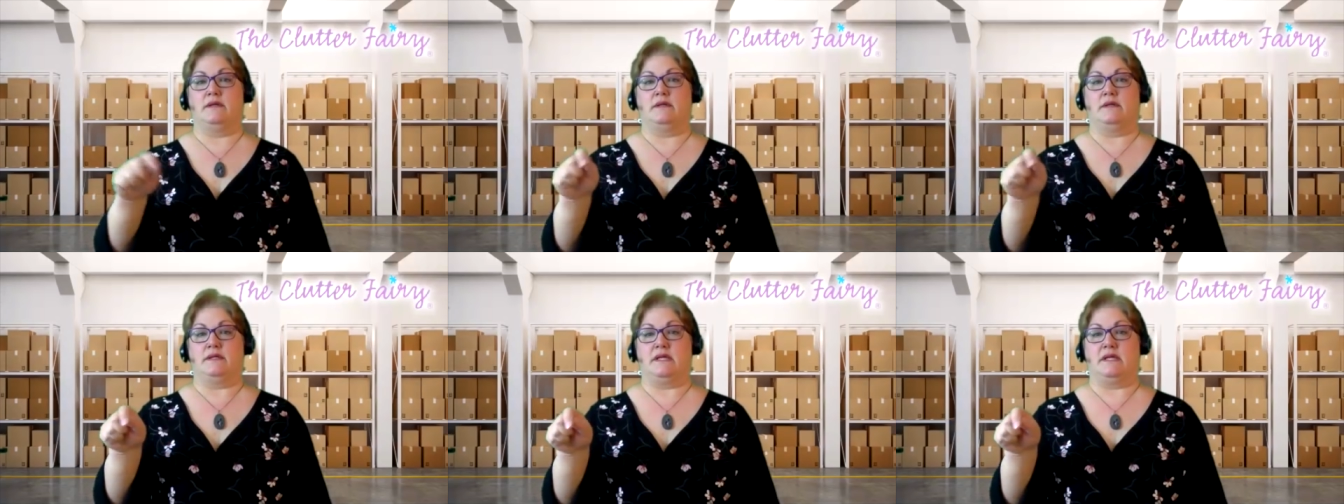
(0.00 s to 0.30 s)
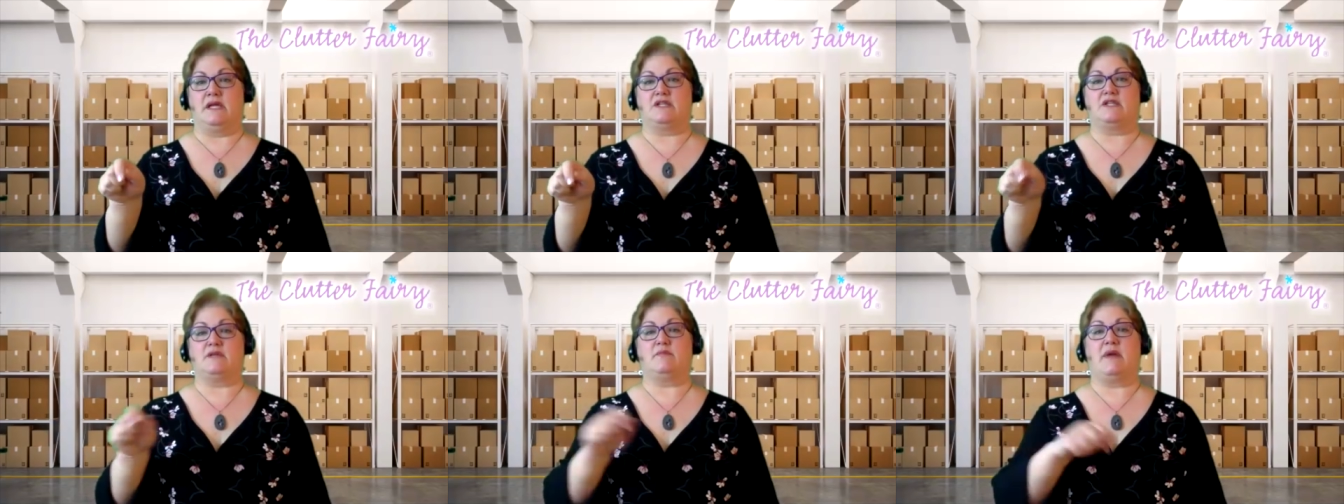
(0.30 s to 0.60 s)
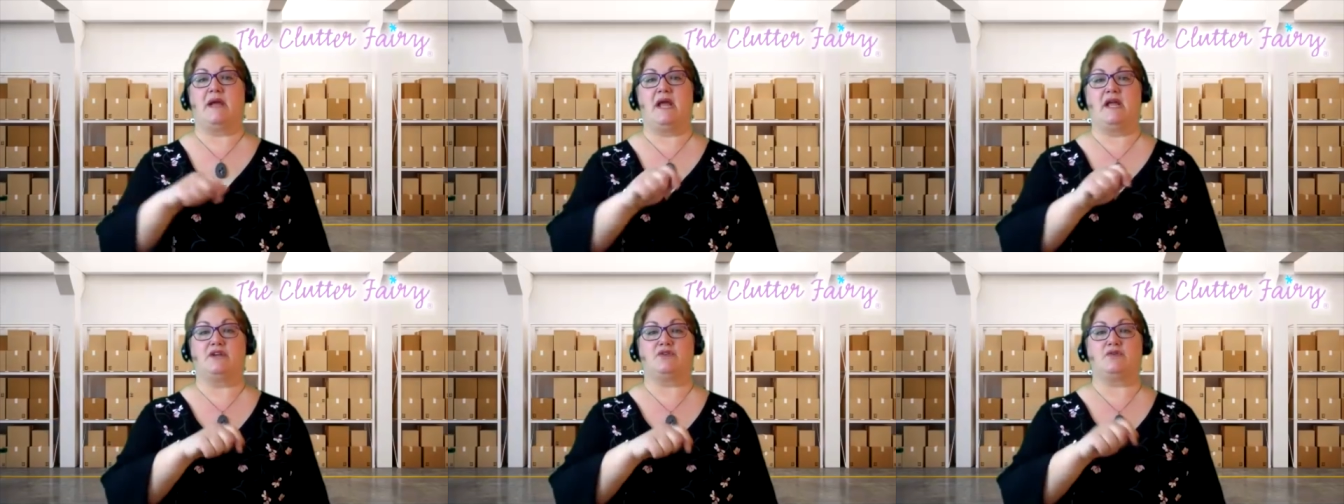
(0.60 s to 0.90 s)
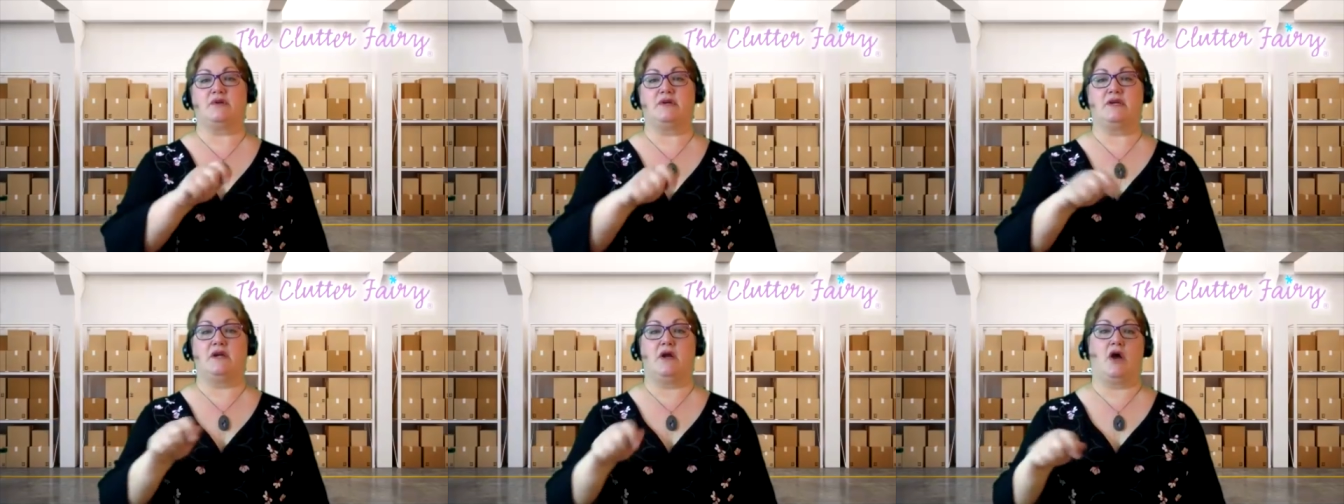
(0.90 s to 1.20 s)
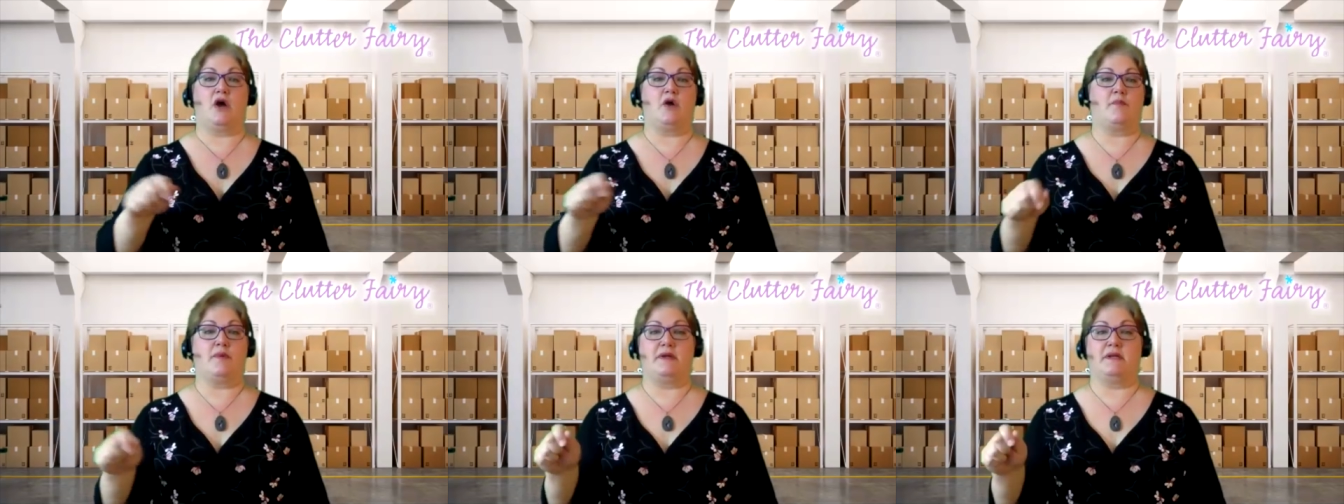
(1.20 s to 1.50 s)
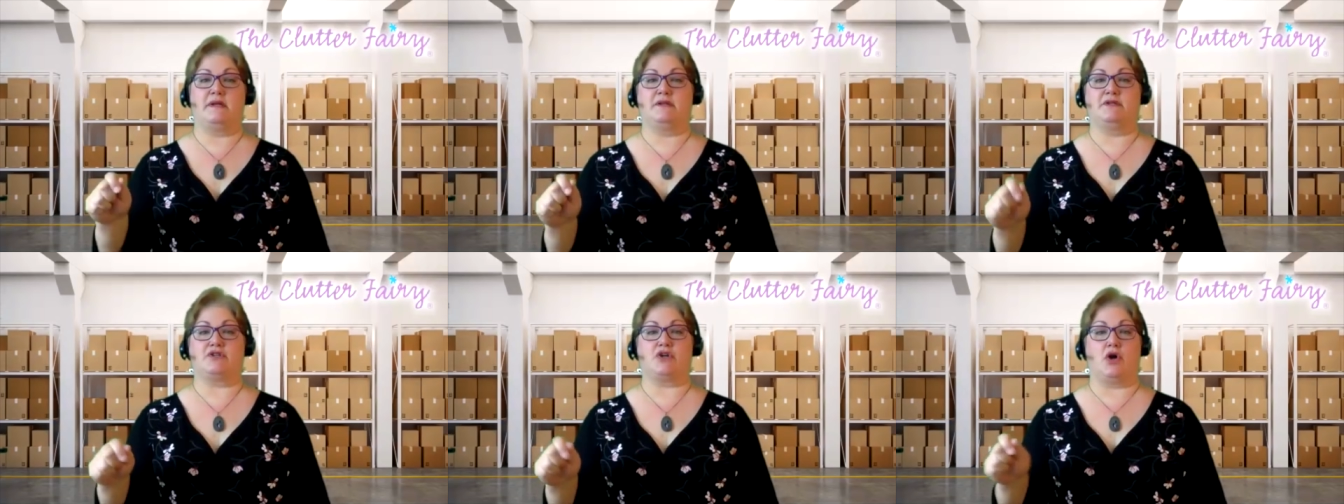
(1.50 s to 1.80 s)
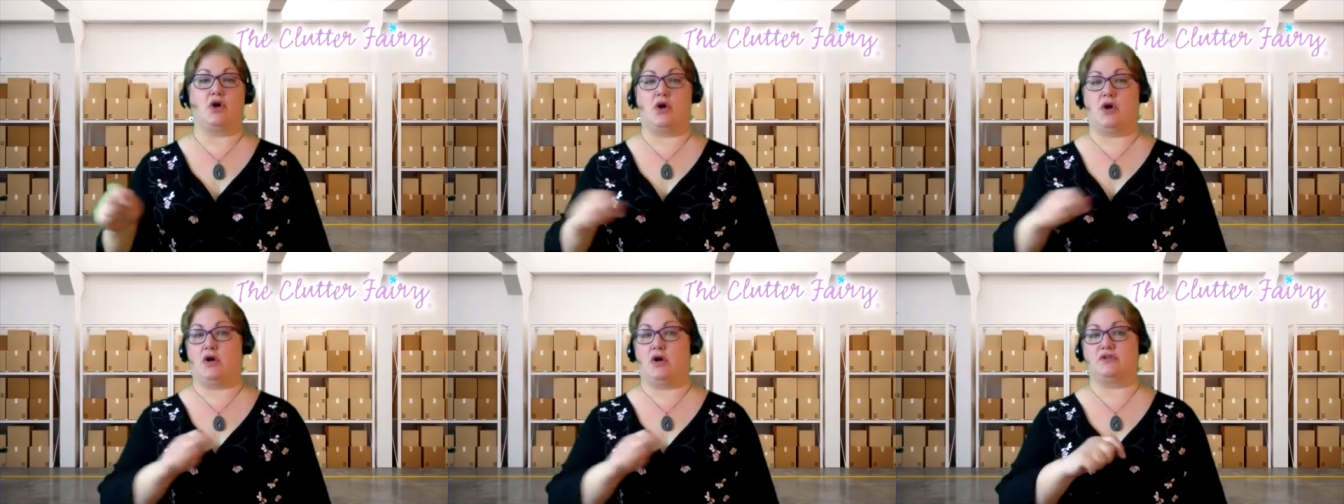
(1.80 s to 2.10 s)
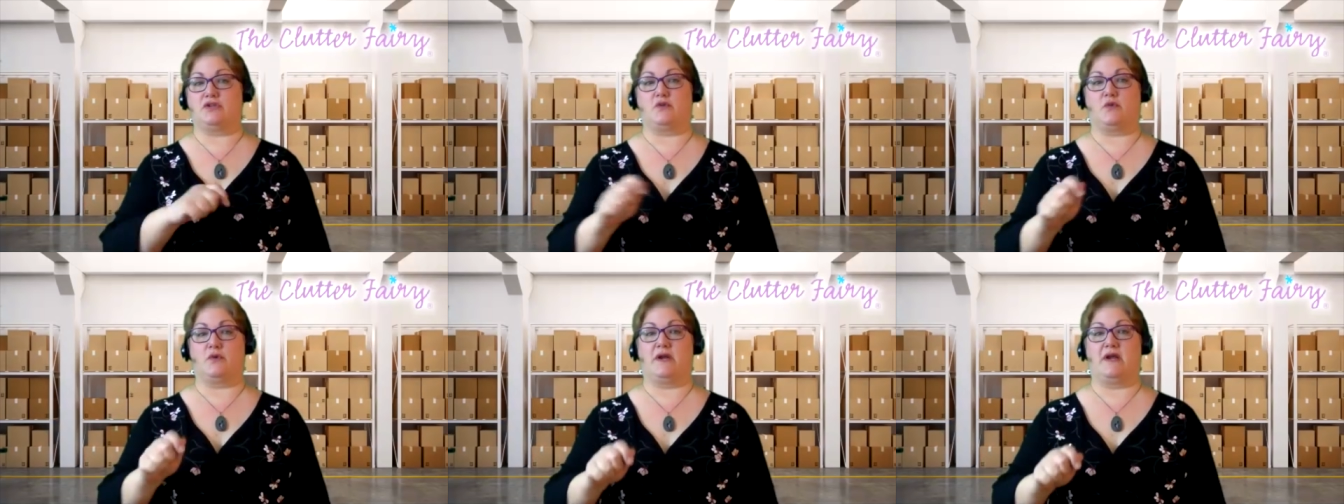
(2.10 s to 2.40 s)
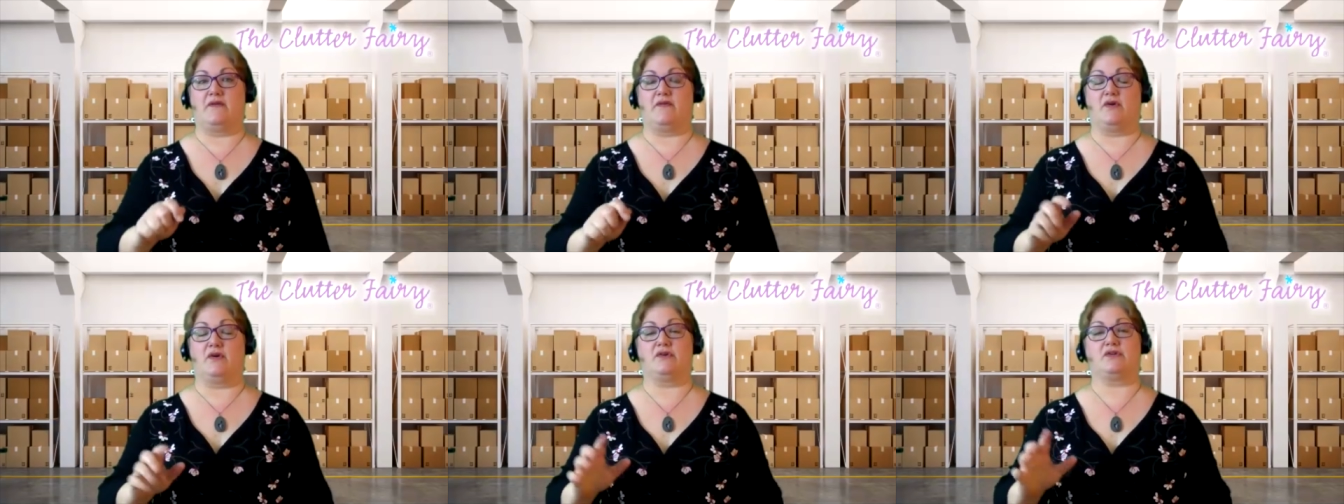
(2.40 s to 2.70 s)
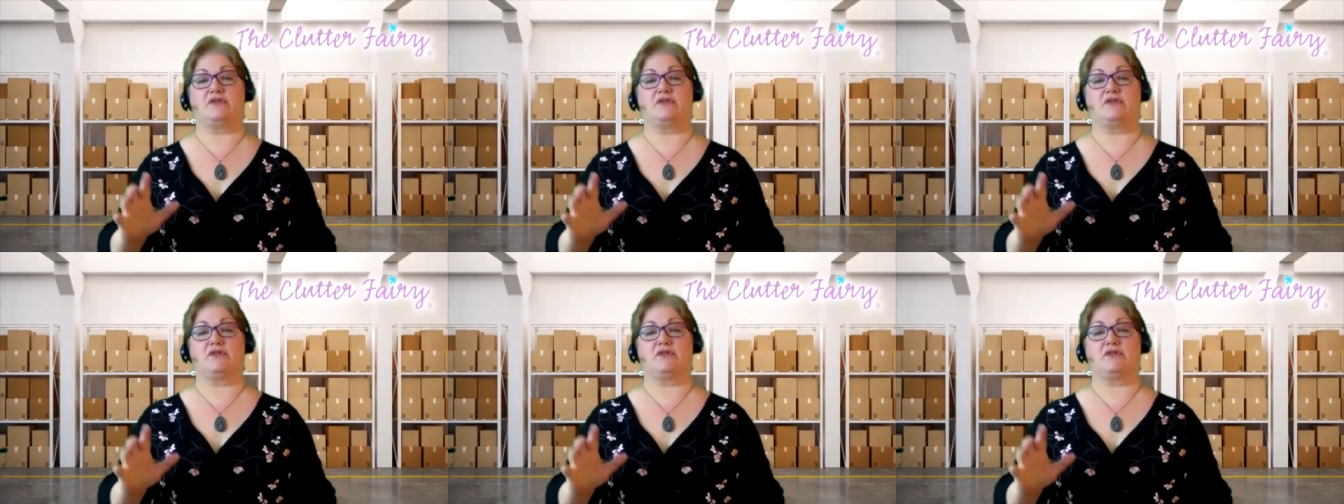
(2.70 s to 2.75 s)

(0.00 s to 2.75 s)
kitchen pantry open jars or whatever,